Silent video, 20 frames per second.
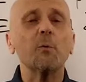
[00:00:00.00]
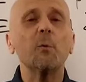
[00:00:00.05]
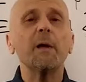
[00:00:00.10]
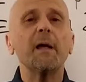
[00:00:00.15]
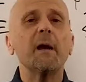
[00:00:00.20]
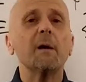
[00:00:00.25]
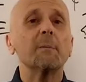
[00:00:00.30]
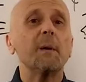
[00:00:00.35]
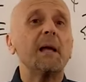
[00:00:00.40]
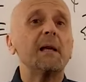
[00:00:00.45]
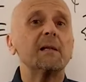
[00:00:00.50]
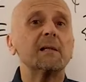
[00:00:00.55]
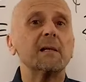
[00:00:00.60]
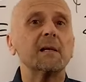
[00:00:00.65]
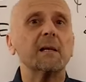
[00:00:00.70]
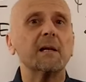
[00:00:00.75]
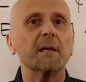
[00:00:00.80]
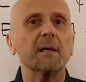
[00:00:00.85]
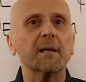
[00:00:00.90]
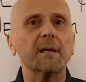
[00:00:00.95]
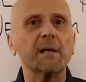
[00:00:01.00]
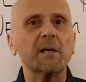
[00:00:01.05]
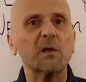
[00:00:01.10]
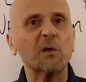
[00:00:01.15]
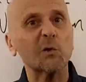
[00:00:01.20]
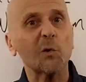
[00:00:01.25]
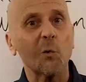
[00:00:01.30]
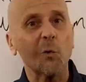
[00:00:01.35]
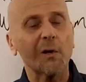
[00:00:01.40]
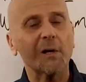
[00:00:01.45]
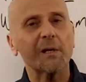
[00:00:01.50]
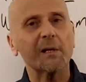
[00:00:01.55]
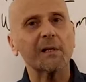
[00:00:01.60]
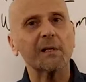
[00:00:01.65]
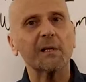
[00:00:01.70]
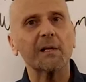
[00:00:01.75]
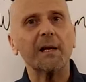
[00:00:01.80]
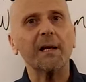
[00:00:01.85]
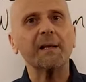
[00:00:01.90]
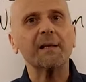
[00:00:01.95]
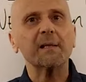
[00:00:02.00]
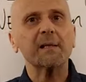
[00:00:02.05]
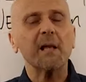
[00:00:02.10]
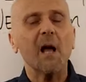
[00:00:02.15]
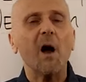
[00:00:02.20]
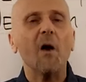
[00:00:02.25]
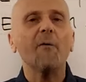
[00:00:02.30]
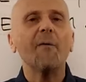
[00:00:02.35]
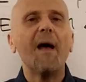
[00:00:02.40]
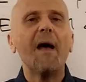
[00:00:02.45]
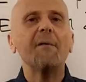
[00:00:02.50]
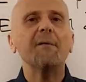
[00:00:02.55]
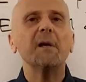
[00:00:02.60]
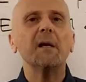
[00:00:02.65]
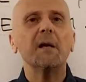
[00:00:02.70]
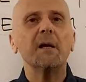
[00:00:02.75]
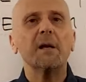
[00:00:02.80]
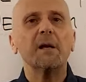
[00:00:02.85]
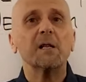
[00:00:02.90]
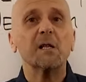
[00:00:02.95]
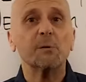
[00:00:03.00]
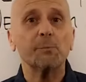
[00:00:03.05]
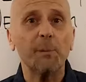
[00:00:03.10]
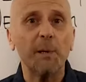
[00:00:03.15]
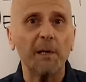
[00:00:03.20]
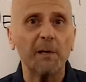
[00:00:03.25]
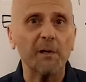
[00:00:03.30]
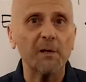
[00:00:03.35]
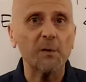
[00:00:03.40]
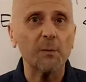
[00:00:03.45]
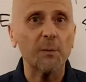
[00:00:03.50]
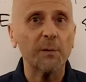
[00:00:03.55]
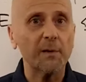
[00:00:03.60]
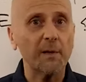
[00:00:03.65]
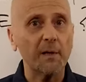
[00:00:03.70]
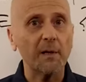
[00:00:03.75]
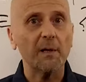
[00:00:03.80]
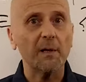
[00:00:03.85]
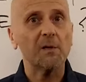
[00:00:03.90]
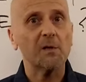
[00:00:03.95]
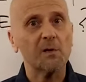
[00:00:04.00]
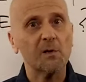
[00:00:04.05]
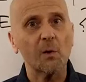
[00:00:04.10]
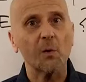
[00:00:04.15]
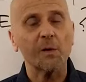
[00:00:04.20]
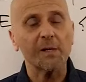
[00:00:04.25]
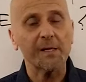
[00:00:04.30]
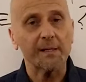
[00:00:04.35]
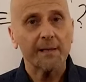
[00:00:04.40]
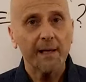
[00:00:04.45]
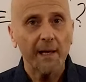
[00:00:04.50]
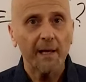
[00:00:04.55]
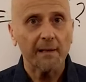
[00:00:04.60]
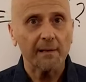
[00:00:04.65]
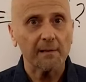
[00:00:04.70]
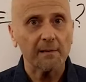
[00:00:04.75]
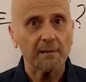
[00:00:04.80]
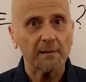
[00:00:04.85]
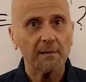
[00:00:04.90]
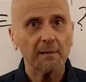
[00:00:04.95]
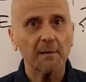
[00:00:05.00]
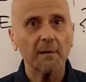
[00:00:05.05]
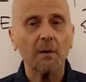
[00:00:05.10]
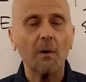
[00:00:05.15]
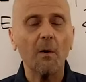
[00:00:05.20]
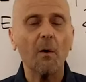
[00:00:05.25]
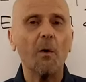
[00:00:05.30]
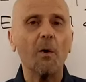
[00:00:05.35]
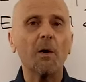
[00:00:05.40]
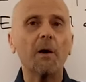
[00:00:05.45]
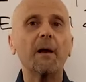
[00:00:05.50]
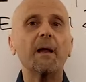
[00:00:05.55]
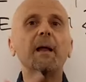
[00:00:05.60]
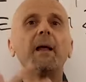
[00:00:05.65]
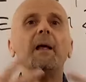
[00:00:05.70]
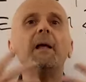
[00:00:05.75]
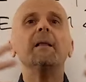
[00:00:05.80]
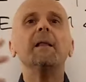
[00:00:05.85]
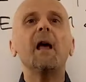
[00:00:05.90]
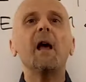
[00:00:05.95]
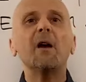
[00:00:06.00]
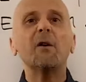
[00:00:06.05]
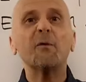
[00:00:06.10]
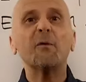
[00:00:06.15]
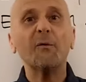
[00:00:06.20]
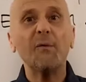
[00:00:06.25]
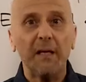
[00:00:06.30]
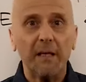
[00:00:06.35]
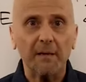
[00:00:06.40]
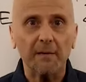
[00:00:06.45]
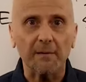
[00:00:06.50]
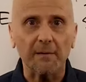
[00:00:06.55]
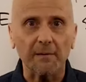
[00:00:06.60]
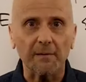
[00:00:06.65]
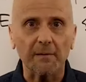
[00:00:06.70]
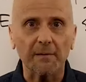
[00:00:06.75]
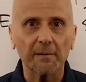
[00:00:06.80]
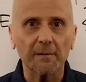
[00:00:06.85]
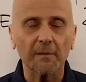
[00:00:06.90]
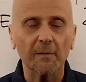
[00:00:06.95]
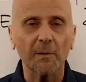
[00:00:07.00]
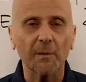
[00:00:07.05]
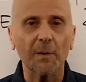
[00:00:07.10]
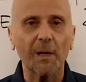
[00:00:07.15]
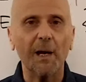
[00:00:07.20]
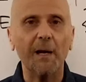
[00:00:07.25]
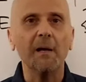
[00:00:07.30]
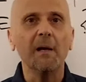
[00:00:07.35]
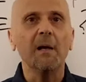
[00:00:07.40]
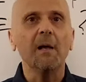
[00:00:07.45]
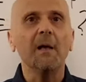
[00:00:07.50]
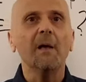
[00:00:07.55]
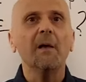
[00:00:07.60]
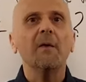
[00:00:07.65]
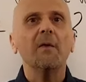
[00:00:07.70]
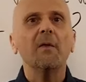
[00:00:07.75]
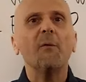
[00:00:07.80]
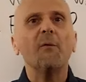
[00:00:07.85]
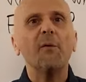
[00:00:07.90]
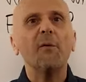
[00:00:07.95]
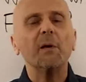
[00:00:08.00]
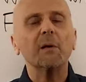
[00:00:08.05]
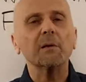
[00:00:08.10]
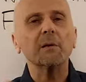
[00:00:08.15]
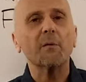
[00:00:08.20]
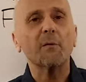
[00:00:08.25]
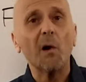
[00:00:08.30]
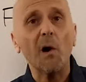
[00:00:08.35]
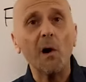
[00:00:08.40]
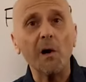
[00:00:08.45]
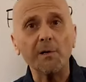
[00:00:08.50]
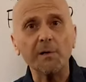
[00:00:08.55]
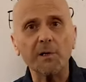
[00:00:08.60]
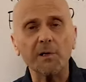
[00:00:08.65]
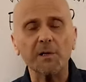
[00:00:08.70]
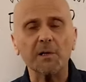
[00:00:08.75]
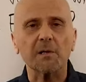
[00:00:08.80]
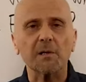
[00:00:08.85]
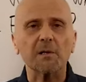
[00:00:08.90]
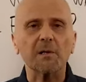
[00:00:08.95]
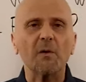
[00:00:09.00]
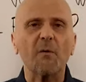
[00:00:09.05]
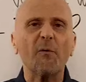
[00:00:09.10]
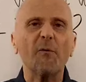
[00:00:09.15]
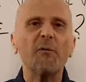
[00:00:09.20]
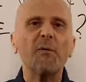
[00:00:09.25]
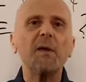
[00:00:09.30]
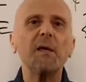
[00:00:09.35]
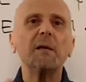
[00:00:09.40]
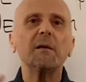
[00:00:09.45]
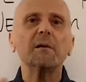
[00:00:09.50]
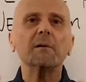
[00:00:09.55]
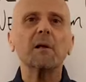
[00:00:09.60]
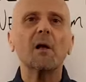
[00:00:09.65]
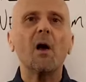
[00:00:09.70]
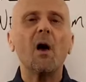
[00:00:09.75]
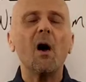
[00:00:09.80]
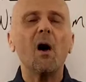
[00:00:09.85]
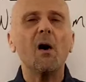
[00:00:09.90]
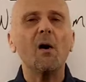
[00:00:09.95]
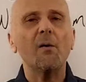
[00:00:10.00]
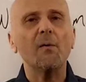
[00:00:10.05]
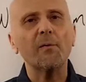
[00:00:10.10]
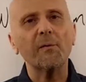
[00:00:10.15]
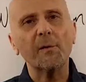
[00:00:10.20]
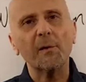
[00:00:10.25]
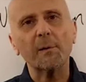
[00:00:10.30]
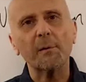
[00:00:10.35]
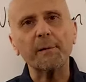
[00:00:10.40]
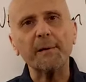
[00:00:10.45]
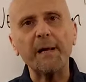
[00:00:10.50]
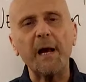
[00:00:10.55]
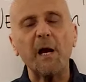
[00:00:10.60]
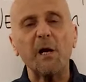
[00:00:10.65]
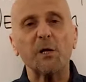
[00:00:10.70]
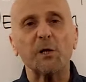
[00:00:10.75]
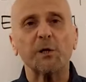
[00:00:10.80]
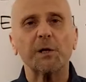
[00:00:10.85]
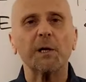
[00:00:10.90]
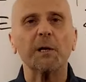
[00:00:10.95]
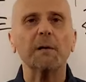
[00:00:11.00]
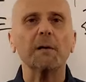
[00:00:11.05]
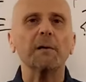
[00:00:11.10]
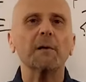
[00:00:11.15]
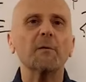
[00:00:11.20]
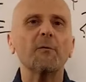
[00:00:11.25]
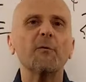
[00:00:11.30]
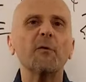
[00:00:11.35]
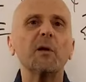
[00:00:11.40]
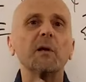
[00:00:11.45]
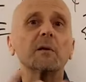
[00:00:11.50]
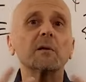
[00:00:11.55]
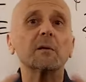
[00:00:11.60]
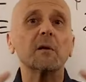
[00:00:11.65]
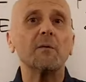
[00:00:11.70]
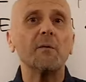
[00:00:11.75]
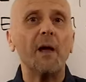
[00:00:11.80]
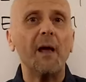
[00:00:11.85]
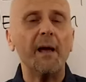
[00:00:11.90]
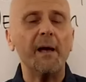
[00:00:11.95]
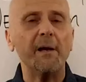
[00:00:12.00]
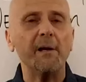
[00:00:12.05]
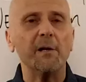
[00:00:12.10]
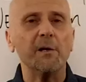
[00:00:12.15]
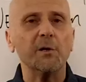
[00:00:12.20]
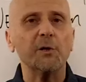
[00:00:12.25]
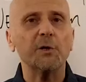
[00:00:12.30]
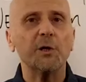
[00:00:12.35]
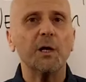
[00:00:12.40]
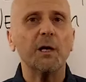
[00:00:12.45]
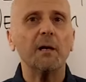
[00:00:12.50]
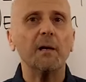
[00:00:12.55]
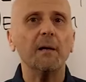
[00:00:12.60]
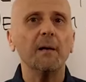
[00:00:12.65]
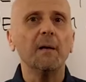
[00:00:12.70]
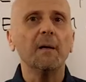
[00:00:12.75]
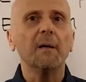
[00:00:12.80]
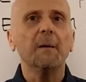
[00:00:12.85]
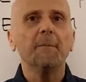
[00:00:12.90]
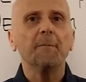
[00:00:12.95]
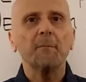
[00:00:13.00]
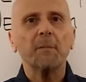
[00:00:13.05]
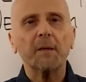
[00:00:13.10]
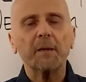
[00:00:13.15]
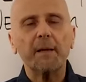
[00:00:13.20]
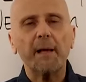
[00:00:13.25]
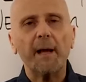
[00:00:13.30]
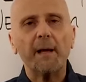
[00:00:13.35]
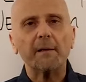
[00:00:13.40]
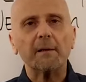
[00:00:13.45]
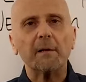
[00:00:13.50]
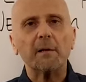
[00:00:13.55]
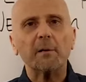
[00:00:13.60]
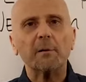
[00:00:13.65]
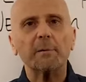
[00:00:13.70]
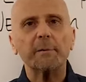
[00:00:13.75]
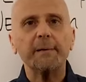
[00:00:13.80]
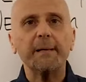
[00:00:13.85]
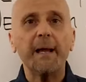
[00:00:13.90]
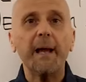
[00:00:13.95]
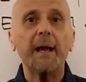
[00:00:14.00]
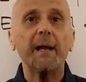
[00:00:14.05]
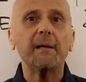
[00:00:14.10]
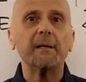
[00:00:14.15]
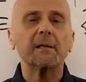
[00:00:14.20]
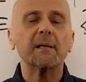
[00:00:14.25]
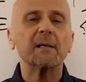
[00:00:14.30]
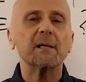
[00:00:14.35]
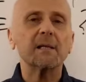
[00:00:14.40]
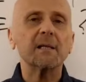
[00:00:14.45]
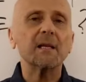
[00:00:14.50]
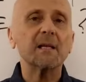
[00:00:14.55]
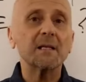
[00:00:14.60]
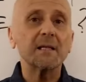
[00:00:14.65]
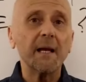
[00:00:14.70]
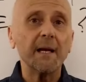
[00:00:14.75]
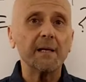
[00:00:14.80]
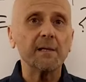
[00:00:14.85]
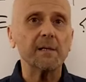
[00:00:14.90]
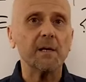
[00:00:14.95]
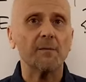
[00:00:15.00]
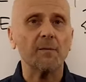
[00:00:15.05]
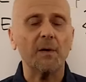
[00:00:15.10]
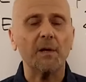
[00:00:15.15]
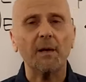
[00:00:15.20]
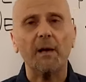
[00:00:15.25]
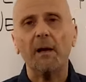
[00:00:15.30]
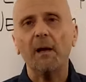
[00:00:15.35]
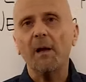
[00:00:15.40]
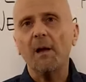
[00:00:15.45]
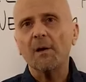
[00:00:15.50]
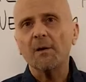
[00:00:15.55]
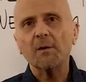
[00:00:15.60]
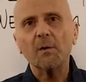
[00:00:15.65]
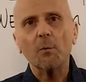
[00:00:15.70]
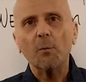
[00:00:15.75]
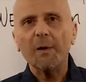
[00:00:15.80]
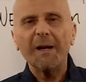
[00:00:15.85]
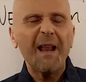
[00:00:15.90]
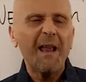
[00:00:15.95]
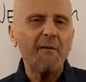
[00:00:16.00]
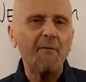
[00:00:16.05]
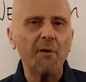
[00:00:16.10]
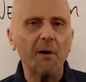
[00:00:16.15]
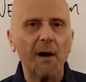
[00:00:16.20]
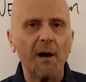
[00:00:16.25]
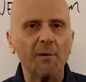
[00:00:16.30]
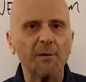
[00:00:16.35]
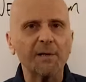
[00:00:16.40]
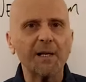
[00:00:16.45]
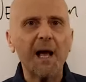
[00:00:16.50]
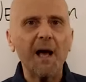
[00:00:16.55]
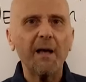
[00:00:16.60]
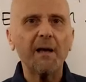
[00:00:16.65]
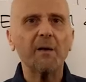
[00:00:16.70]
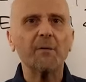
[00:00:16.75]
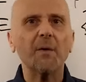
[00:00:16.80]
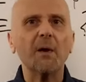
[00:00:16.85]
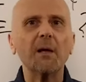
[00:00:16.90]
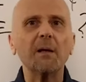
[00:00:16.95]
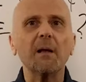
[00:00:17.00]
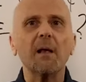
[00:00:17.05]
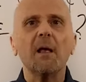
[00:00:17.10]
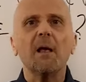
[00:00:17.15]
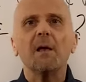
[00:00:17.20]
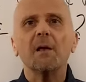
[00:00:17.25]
We are basically source itself, having an experience within its sourceness or in that field, okay? the field of consciousness, the field of creation, the field of energy that creates and sustains everything. So we're never outside of it.